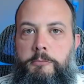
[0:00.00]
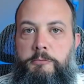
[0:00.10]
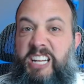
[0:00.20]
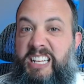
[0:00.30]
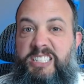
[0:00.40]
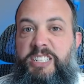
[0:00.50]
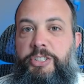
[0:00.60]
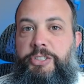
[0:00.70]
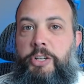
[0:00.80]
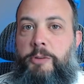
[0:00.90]
Next
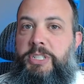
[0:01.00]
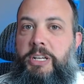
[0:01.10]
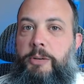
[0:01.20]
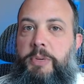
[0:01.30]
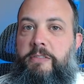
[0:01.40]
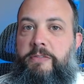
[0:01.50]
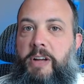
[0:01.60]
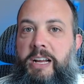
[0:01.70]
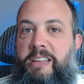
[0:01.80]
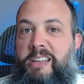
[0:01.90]
easiest term is going to be to
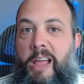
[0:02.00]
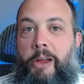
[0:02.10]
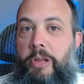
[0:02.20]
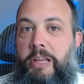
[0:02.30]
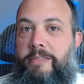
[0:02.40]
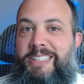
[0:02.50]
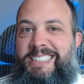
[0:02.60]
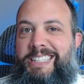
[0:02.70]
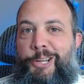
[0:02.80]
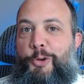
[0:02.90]
find the area of
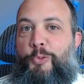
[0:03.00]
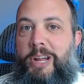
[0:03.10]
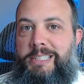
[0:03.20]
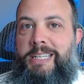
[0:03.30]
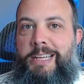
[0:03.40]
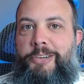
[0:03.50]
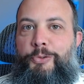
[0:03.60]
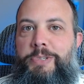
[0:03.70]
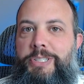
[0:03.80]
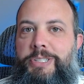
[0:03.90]
this yellow rectangle,
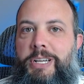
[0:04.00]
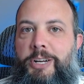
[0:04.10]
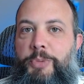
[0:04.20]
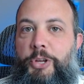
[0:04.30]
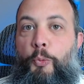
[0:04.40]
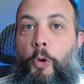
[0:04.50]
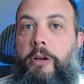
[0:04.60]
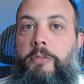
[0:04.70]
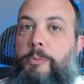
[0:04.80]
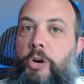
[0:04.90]
which is going to be
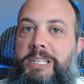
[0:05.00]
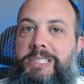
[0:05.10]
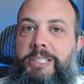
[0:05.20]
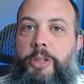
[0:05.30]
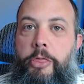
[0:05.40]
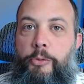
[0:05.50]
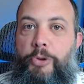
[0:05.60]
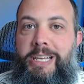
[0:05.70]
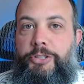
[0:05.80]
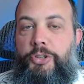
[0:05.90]
work from process
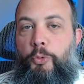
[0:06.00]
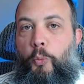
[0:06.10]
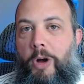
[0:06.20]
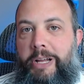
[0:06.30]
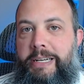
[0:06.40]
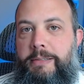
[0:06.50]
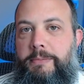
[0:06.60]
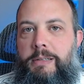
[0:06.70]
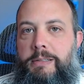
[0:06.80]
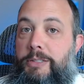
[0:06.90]
three to one.
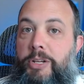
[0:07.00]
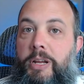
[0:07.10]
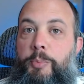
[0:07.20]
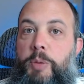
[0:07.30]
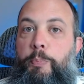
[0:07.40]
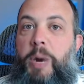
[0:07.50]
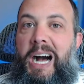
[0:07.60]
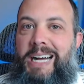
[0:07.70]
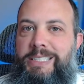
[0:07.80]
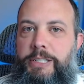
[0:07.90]
This is going to be
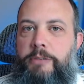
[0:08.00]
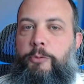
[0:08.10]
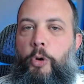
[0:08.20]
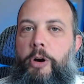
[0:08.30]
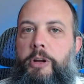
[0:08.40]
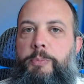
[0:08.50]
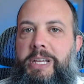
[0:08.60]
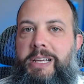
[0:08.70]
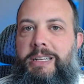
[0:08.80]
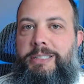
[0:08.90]
positive work
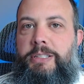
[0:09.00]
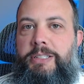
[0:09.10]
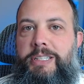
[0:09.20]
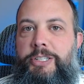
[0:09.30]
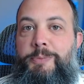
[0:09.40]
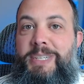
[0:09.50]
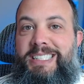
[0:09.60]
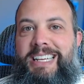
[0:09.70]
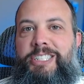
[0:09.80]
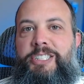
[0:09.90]
because the system is
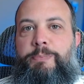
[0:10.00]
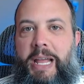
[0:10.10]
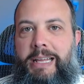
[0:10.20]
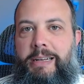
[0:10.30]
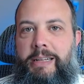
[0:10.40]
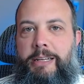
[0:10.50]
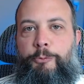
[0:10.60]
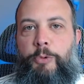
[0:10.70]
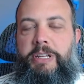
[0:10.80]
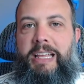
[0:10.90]

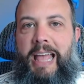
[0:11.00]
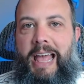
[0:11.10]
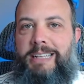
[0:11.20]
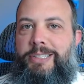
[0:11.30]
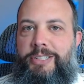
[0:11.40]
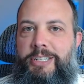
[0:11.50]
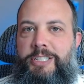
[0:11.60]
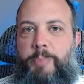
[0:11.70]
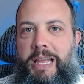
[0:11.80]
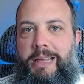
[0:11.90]
expanding. When the gas is
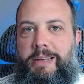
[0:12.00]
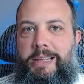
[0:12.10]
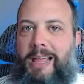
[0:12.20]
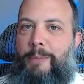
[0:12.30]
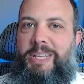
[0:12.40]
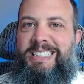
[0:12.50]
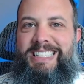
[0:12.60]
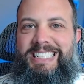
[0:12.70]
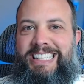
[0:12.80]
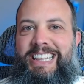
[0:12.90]
expanding, that means
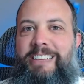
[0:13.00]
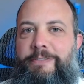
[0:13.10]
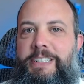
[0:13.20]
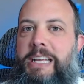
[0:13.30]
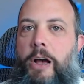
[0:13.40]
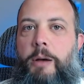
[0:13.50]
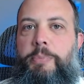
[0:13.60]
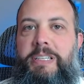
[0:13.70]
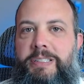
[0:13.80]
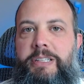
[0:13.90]
it is lifting
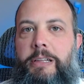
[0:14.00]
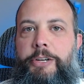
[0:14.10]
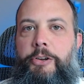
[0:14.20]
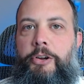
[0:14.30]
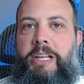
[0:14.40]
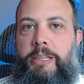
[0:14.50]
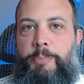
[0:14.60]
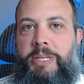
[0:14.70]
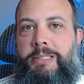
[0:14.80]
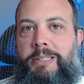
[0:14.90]
up the cylinder in the
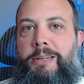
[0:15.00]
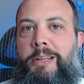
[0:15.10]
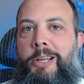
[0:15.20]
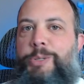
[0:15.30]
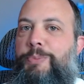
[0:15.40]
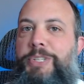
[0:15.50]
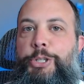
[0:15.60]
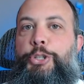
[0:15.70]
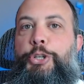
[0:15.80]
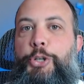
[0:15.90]
piston, which means
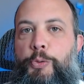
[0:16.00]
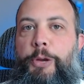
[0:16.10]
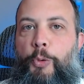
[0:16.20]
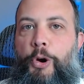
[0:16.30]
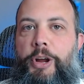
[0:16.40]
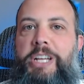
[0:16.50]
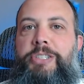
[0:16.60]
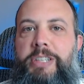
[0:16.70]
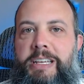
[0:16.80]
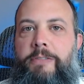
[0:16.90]
it's doing work
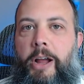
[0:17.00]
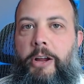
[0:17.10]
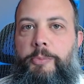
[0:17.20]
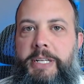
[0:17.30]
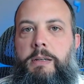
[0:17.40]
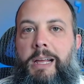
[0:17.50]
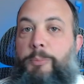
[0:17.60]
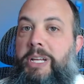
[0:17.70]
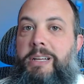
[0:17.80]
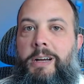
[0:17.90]
to the environment. And
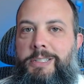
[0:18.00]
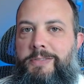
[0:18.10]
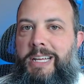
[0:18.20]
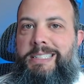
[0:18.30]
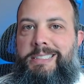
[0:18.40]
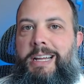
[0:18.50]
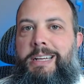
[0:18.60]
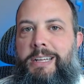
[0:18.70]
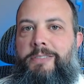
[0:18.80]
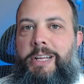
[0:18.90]
because of that sign
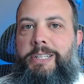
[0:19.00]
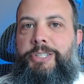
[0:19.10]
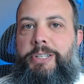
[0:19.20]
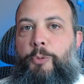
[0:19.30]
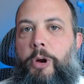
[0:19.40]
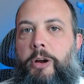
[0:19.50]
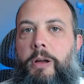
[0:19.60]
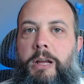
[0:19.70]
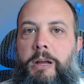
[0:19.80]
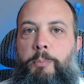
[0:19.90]
convention where
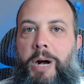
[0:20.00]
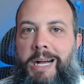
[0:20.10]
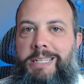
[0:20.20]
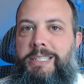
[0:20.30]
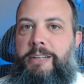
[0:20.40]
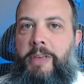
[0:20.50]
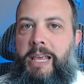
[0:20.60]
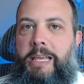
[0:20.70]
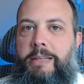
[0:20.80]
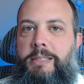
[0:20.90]
positive
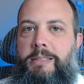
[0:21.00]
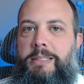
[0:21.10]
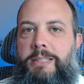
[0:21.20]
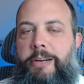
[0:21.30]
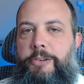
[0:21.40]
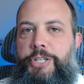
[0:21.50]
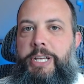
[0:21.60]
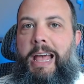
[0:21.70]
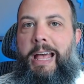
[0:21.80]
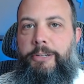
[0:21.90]
heat is
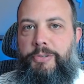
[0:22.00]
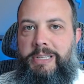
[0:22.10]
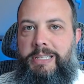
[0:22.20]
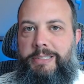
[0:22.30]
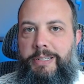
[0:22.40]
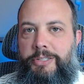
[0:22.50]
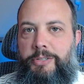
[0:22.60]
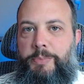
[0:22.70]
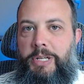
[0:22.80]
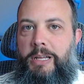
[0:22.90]
energy entering the
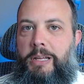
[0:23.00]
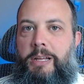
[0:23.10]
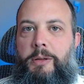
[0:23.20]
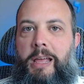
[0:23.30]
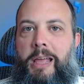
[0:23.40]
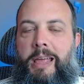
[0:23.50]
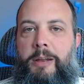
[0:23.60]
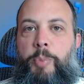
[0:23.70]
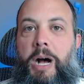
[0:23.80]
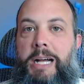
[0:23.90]
system,
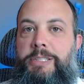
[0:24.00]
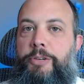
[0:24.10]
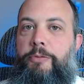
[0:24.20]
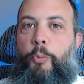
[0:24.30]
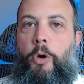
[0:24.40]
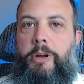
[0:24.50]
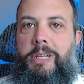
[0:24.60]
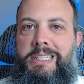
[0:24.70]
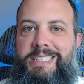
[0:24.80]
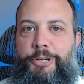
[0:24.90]
and positive
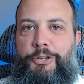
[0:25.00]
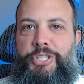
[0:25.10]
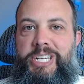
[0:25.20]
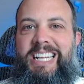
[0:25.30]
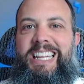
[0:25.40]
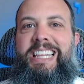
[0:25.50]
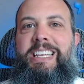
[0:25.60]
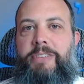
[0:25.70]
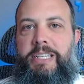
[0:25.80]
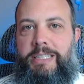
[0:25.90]
work is energy
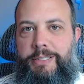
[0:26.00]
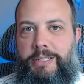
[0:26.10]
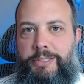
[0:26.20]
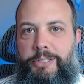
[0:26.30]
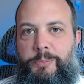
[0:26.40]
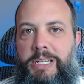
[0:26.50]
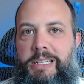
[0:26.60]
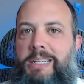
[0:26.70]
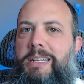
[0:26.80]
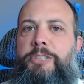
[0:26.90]
leaving the system.
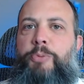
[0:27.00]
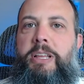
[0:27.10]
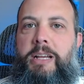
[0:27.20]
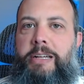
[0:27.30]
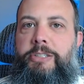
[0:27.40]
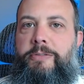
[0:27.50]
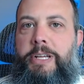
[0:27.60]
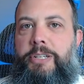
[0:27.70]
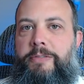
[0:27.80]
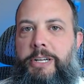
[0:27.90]
That's why the
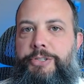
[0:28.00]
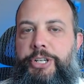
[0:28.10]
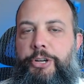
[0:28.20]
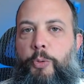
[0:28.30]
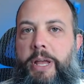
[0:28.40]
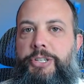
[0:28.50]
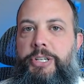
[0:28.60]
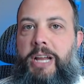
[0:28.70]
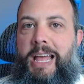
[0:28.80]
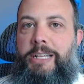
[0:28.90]
conservation of energy
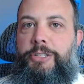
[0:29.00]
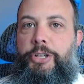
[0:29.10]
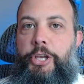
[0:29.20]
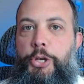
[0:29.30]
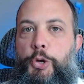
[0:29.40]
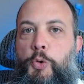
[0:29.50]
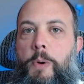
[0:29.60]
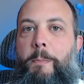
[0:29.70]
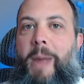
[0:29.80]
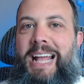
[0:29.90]
equation has Q
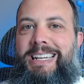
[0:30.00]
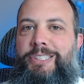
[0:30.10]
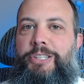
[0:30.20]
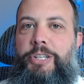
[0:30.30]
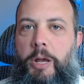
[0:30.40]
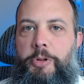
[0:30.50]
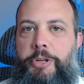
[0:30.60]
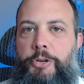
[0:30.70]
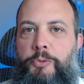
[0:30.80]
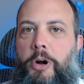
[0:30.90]
minus
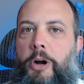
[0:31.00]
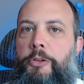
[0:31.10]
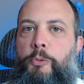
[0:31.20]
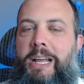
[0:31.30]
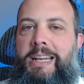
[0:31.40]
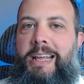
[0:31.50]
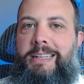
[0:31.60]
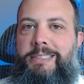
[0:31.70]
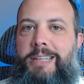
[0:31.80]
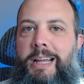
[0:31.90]
W on the
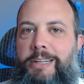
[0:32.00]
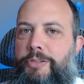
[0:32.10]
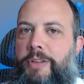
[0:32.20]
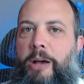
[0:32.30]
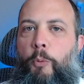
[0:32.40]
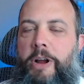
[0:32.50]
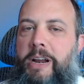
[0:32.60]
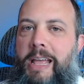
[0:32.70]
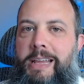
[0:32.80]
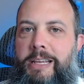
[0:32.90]
right-hand side. So that one
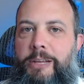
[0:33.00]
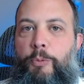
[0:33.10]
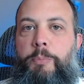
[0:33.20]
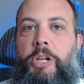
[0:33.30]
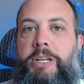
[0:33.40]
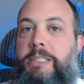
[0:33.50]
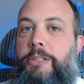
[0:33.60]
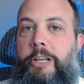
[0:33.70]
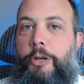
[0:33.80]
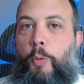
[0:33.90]
hundred eighty, when plugged into
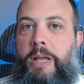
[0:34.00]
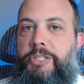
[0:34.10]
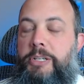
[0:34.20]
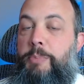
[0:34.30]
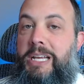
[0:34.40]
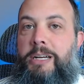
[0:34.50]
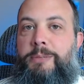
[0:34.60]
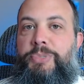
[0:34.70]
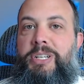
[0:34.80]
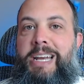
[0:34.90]
the equation,
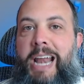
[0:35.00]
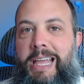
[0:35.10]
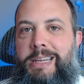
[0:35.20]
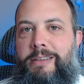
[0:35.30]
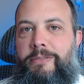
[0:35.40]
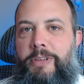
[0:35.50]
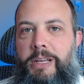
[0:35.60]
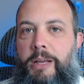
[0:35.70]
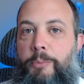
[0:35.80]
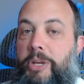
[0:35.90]
becomes negative
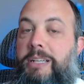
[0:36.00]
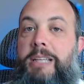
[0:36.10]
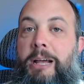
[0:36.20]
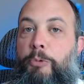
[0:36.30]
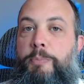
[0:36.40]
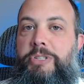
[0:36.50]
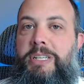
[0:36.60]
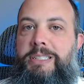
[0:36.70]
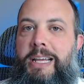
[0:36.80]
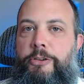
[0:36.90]
because that
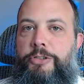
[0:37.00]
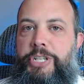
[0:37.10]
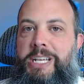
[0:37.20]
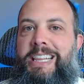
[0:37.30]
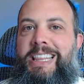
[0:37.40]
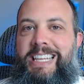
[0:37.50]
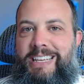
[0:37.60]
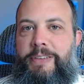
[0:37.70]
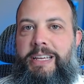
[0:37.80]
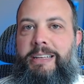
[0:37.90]
represents energy
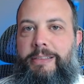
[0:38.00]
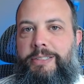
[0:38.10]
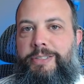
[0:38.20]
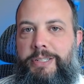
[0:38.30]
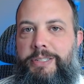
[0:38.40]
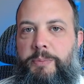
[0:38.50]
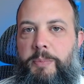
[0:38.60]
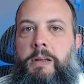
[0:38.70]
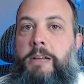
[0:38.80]
leaving the system.